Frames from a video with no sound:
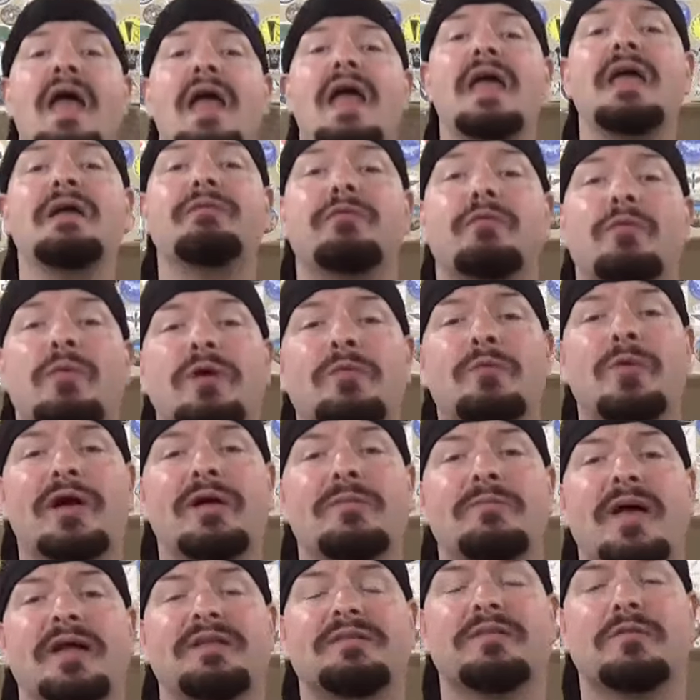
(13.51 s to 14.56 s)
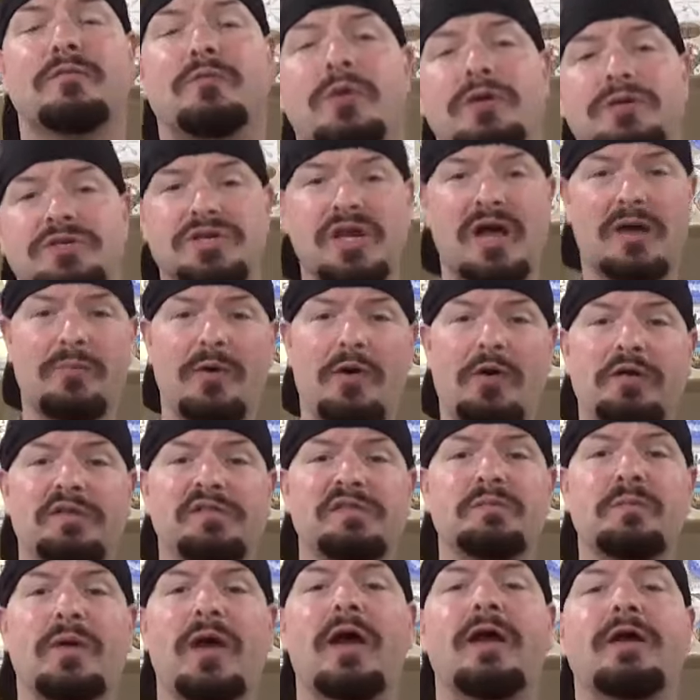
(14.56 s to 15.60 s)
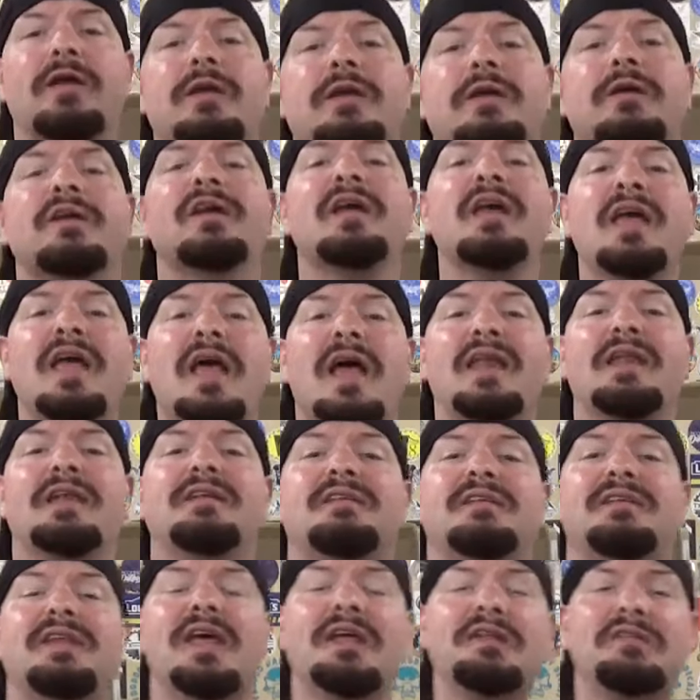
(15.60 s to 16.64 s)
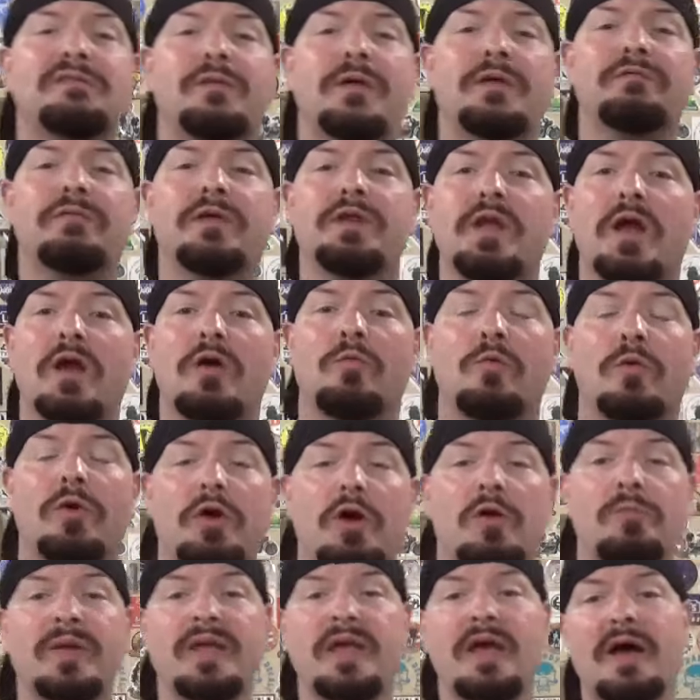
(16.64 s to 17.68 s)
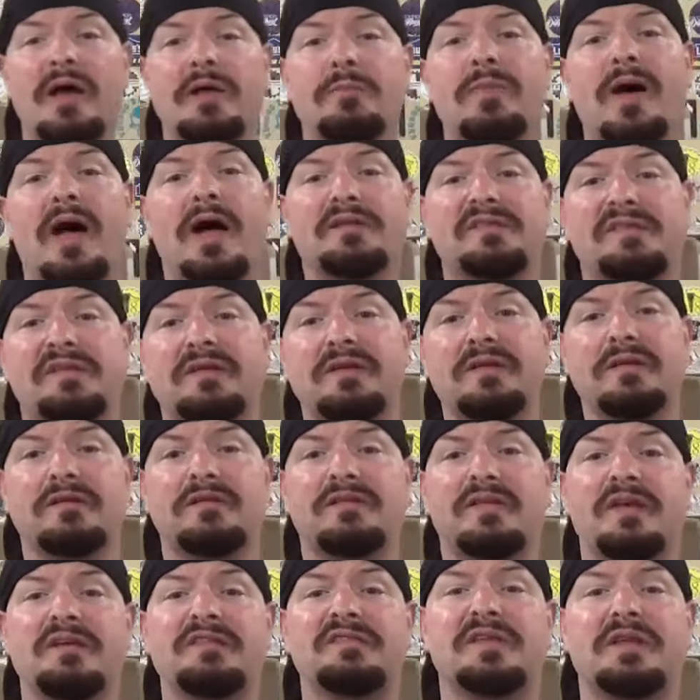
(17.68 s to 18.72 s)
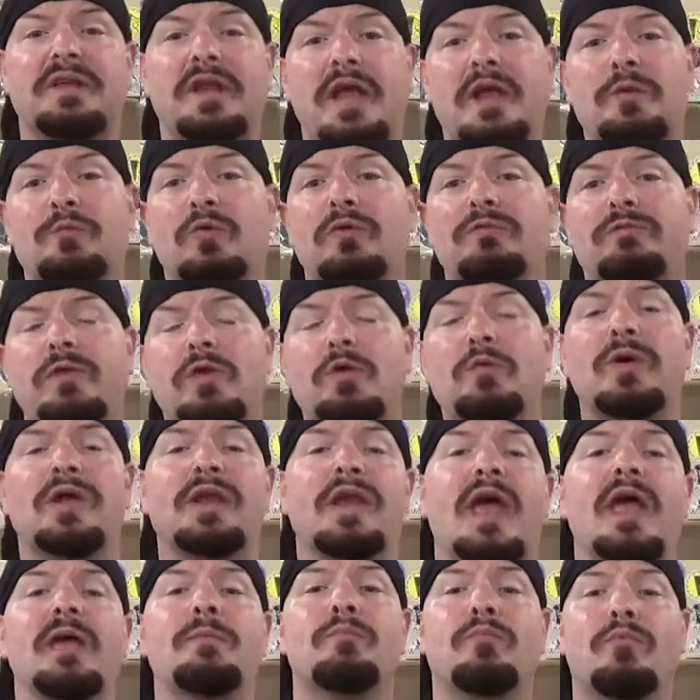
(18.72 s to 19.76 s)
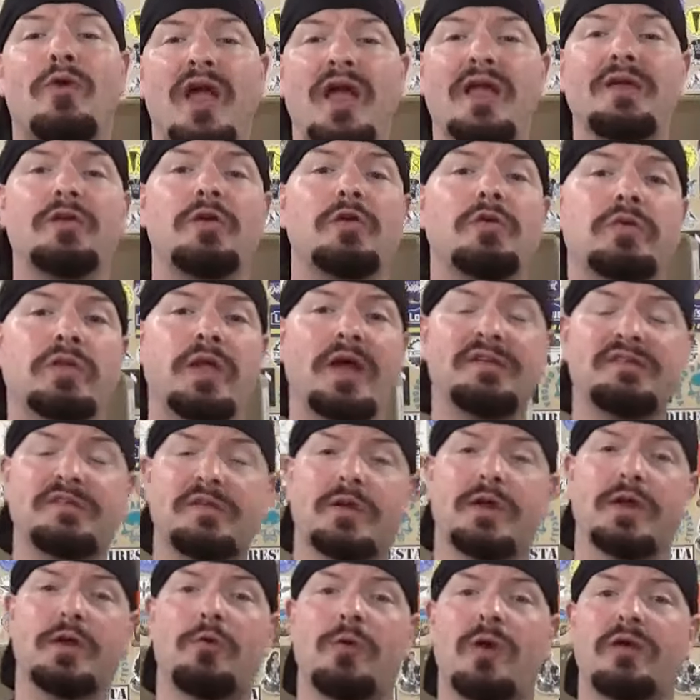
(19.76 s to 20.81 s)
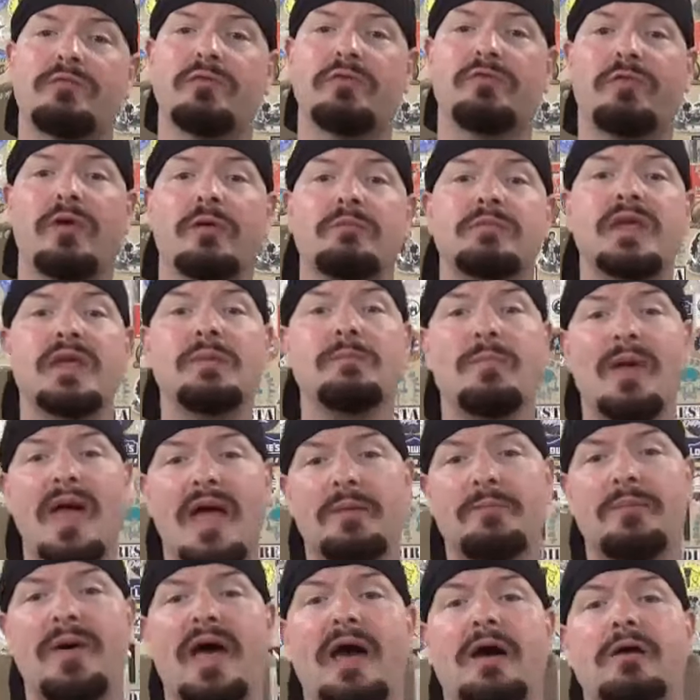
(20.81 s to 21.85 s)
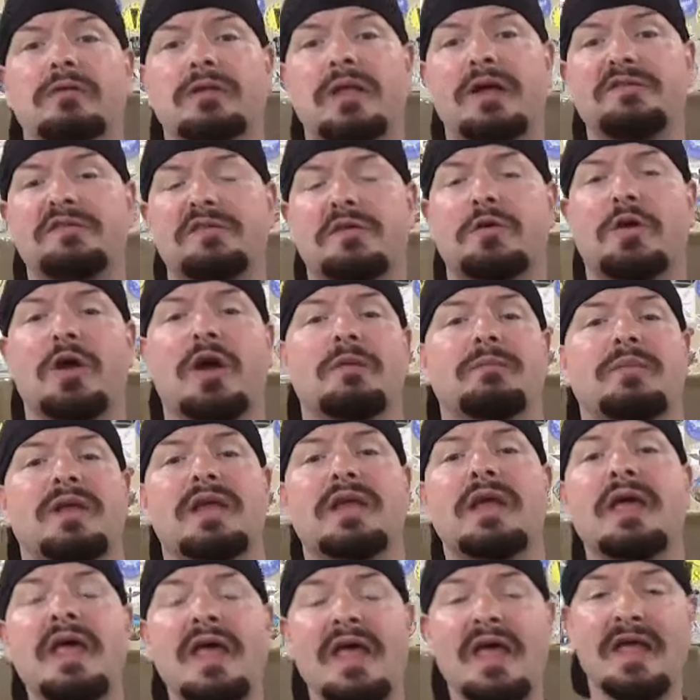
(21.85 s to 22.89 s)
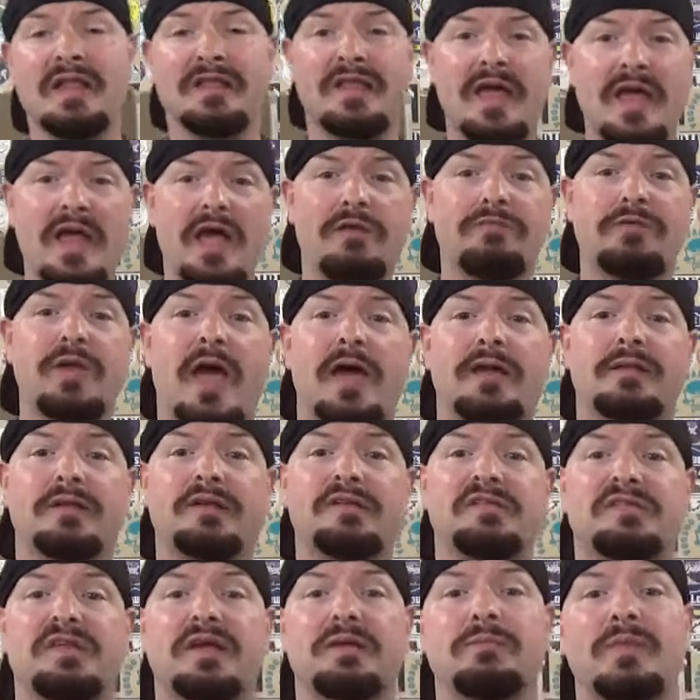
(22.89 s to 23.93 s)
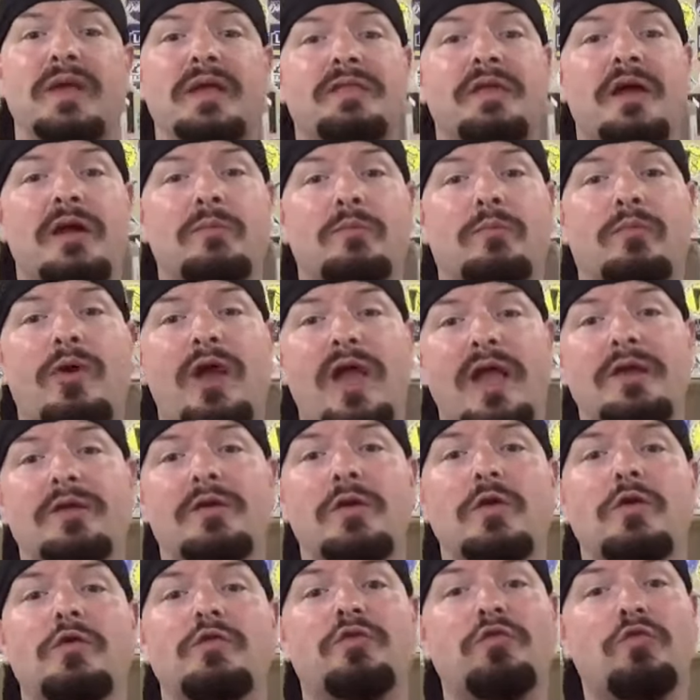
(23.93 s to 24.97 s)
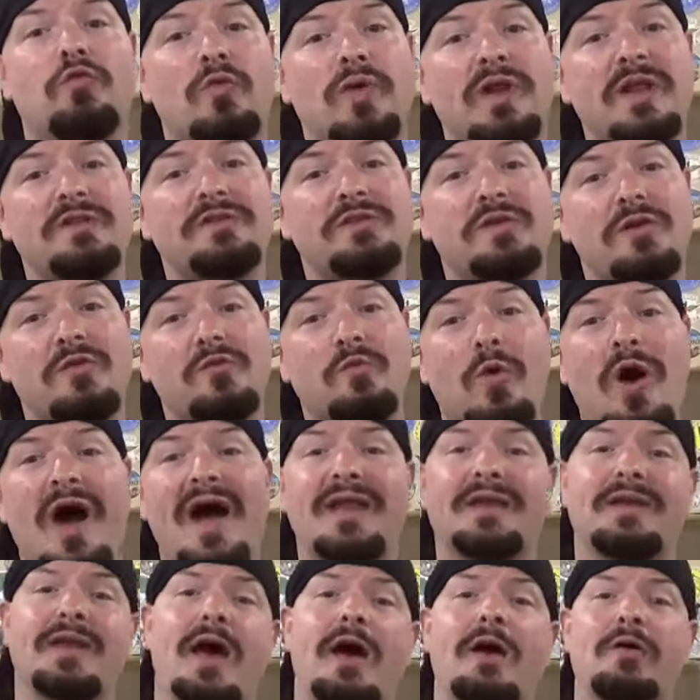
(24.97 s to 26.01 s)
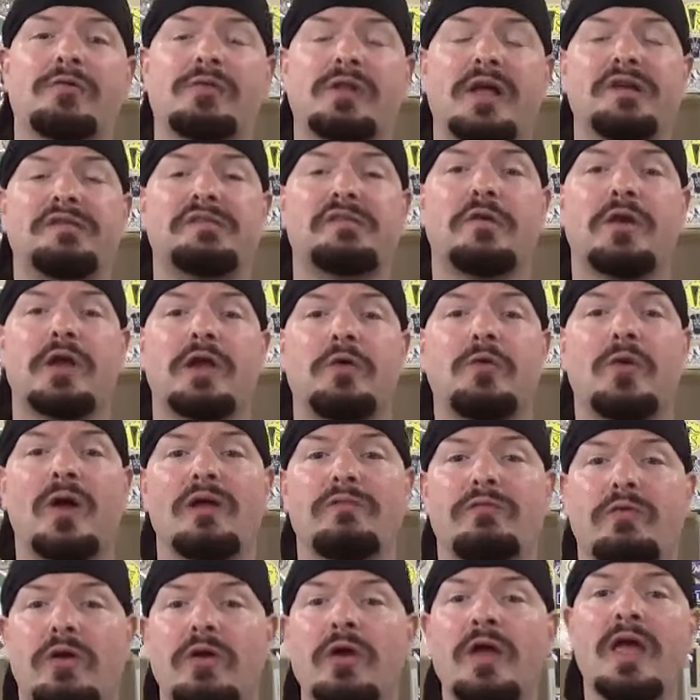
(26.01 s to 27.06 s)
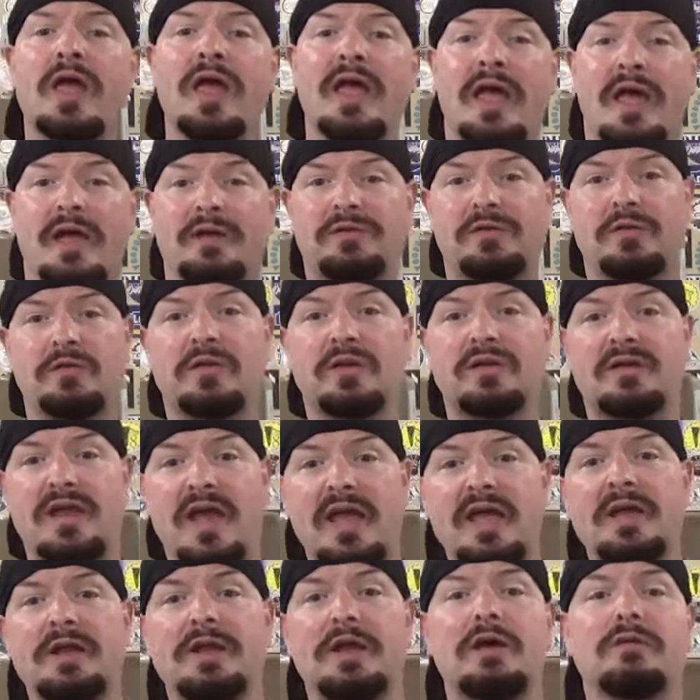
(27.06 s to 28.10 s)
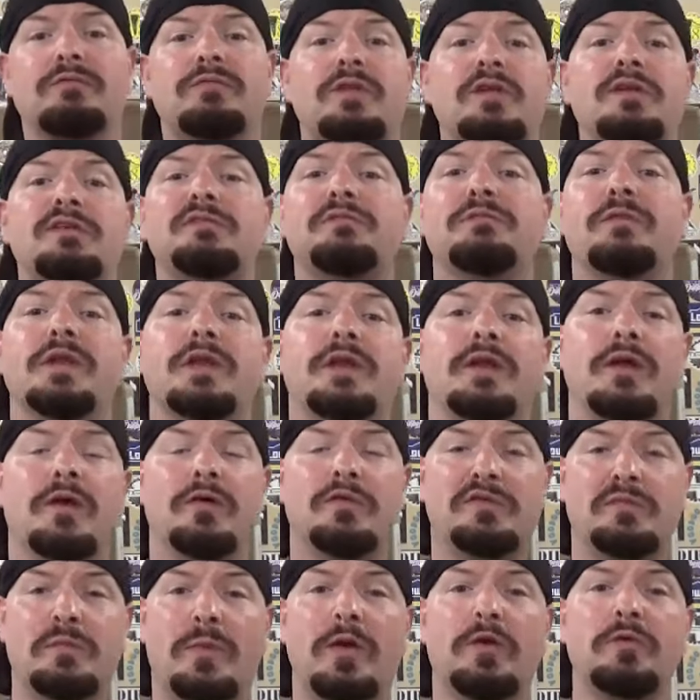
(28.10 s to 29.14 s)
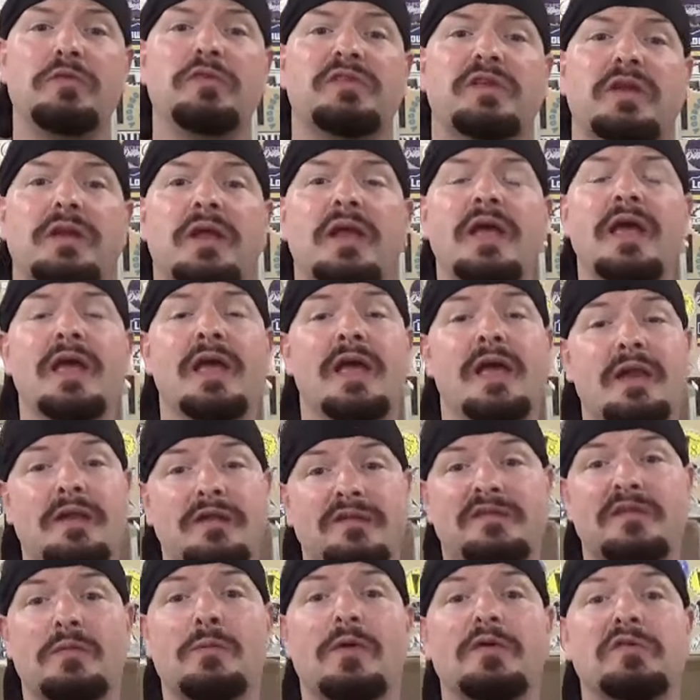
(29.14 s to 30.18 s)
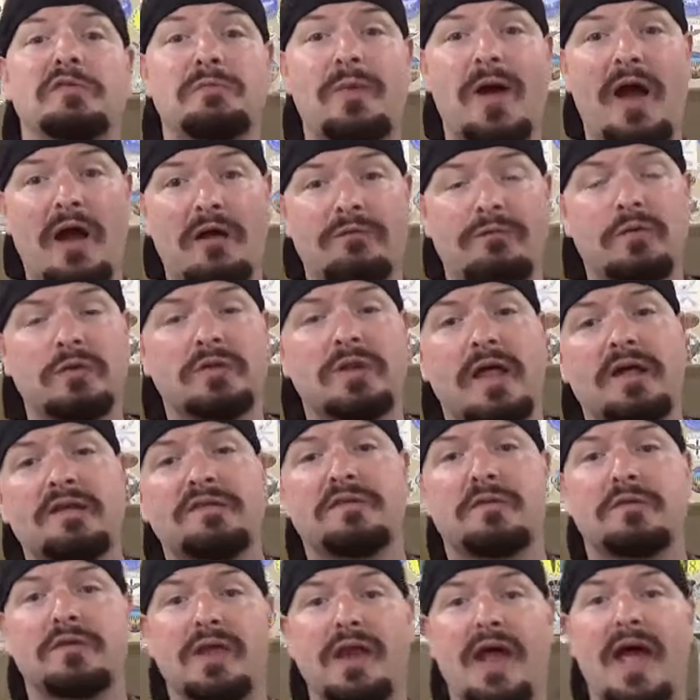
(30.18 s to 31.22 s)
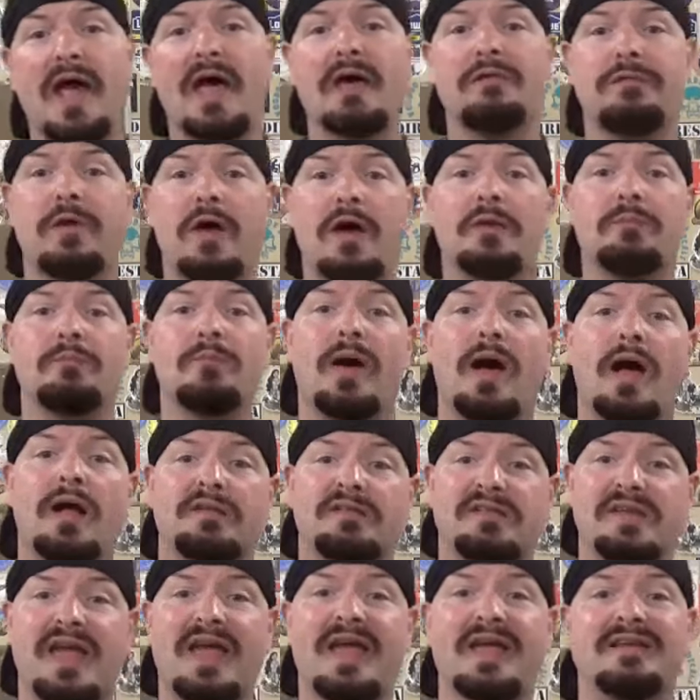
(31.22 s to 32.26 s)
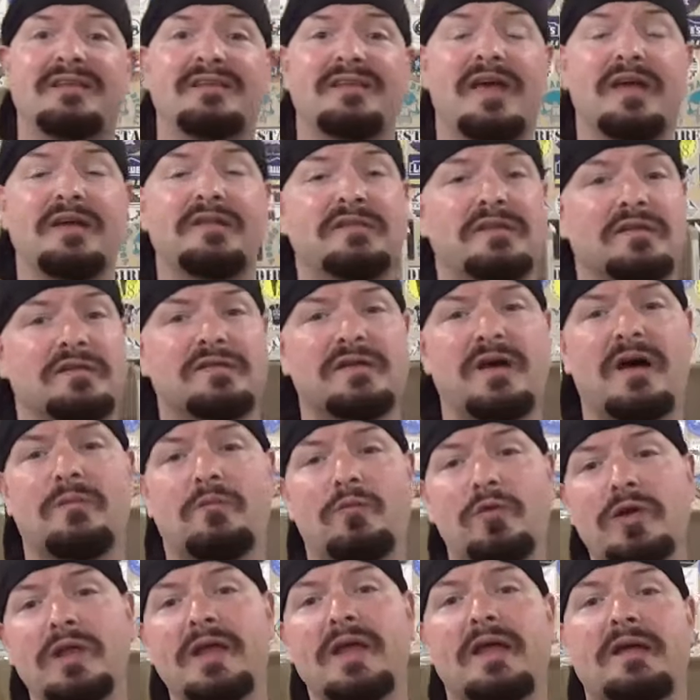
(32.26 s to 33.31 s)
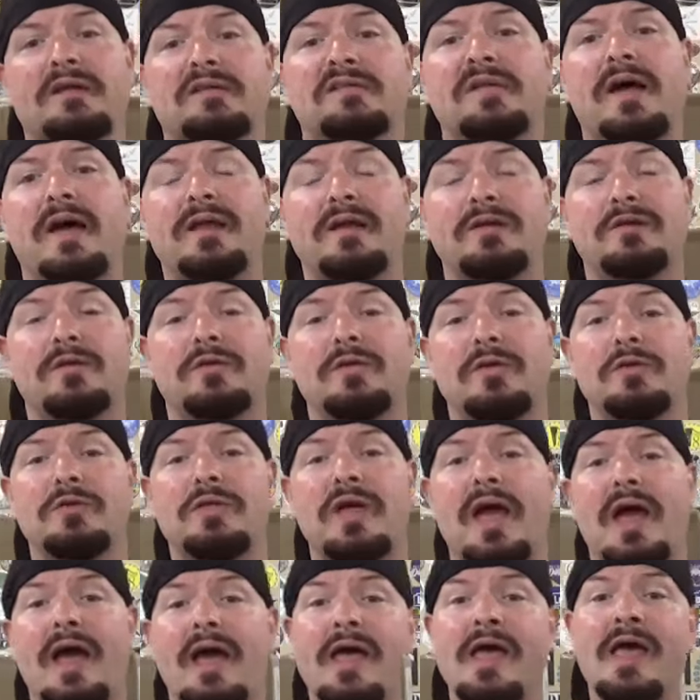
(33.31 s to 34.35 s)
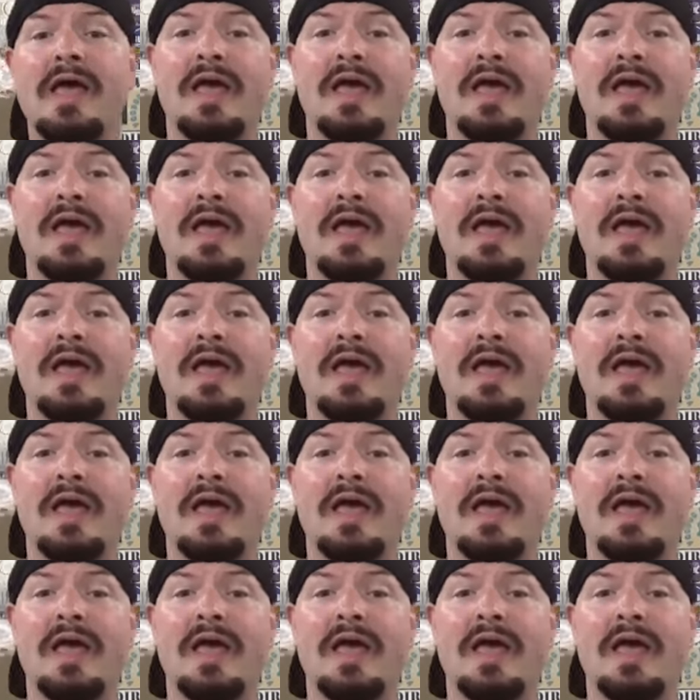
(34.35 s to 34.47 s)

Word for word: Hey everyone, welcome back to the workshop. Artisan Pirate here, and in today's fun video, we're going to be unboxing, testing, and reviewing a brand new laser engraver from the Mecpow Laser Company. They have kindly sent me their brand new 22 watt diode laser engraver, and to the date of this video's posting, it is the most powerful laser that I have unboxed and tested, so I'm really excited to do that